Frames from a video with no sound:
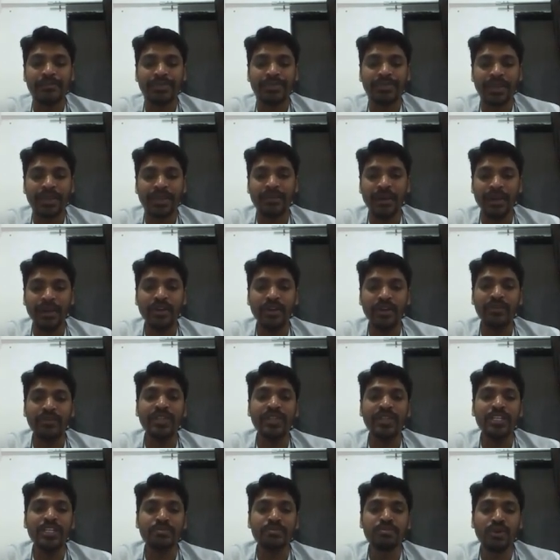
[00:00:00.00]
value of
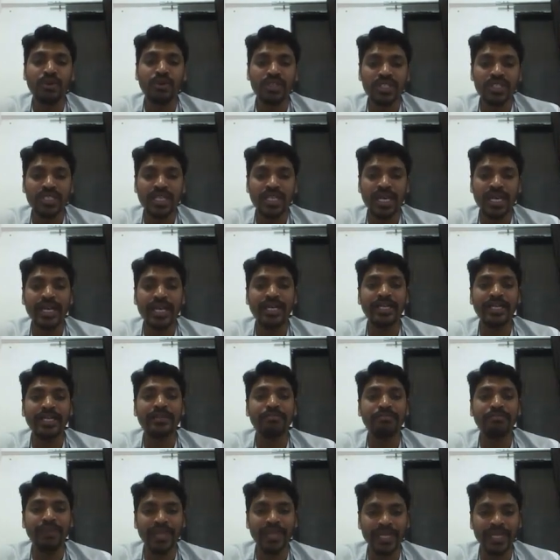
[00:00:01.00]
the response at
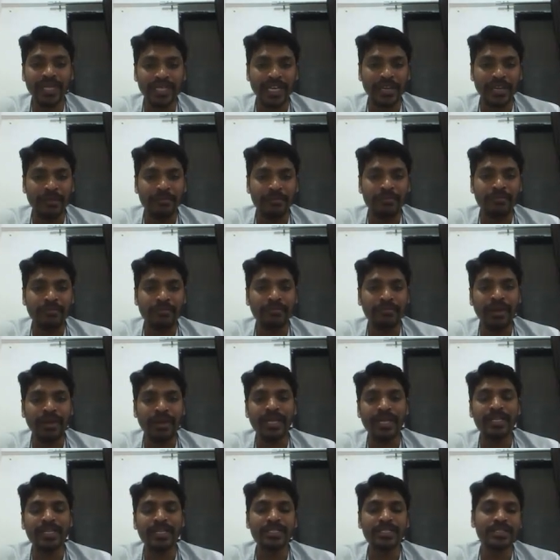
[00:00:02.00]
peak time
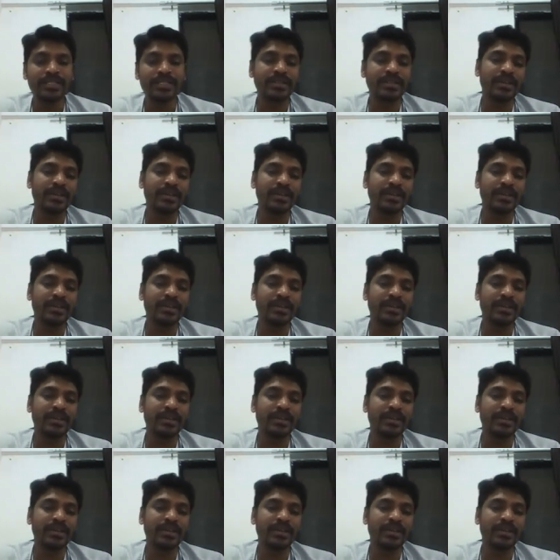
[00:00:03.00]
minus